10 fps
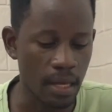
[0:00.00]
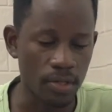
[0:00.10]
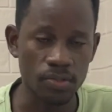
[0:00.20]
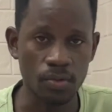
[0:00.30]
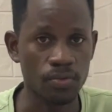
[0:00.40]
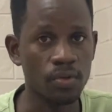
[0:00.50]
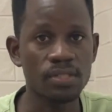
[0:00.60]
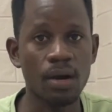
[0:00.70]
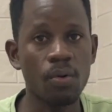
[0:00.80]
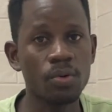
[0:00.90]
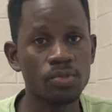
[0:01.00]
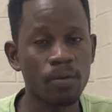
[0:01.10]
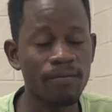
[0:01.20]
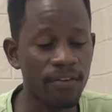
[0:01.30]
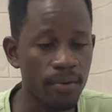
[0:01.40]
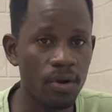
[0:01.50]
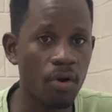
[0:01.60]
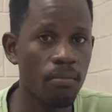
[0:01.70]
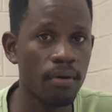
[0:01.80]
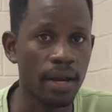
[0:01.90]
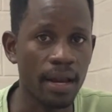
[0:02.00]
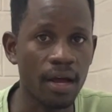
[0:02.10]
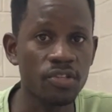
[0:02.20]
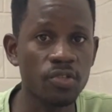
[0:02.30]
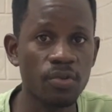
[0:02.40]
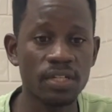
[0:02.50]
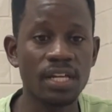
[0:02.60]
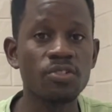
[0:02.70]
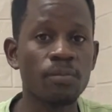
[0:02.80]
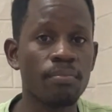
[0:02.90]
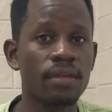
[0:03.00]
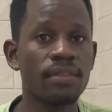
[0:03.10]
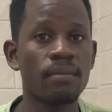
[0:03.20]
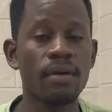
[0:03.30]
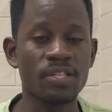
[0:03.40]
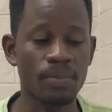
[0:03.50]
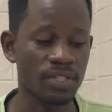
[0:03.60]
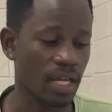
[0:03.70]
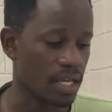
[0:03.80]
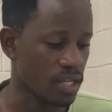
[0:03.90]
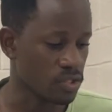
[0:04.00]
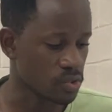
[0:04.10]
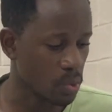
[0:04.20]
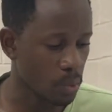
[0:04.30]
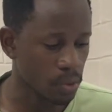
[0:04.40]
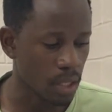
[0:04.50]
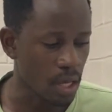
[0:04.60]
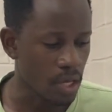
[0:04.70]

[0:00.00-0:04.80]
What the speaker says: So those are also very common, and our children tend to pick them, especially in school.